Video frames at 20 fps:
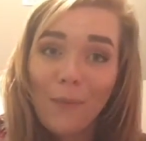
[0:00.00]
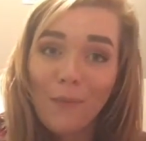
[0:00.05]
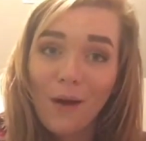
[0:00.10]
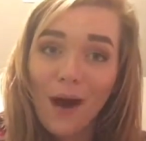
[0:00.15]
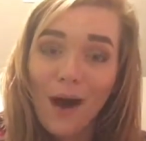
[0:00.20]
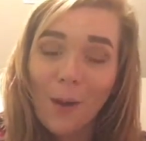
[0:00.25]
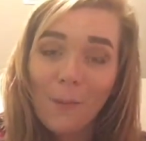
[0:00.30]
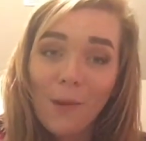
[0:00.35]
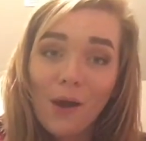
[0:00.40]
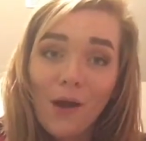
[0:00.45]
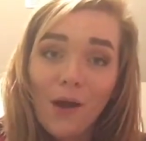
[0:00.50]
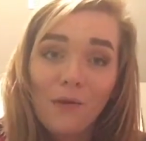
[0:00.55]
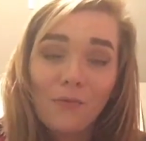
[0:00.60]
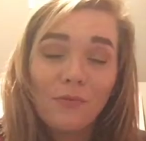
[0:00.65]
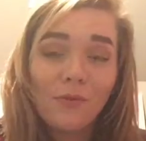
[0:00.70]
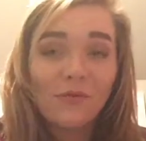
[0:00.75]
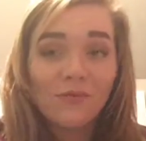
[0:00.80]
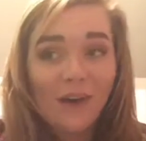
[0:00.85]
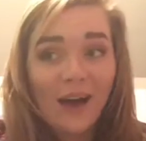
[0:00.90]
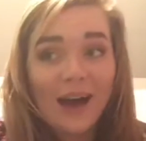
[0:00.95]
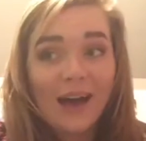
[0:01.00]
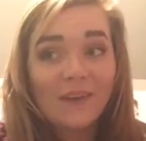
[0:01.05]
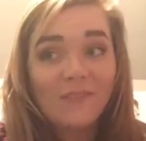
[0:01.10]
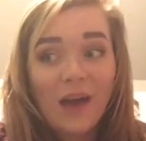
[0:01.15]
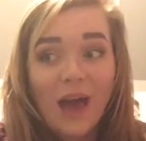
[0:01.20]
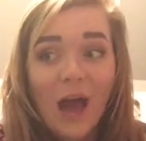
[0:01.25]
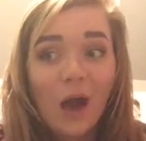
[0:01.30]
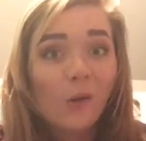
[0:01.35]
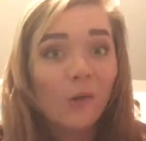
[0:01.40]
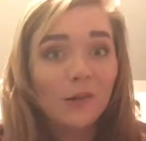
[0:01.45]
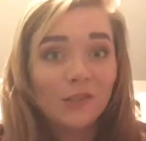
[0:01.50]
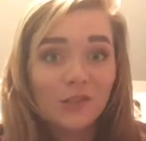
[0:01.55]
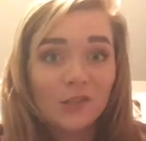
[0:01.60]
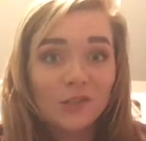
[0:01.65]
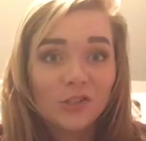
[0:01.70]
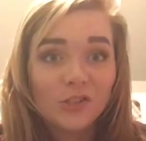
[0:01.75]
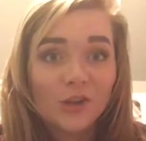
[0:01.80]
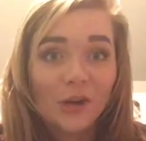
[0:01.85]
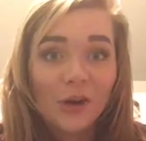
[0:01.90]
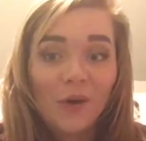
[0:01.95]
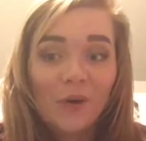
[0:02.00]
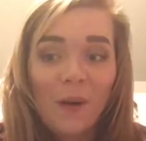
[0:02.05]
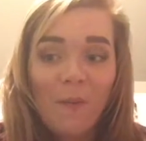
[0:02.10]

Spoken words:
mom for 5 hours or so,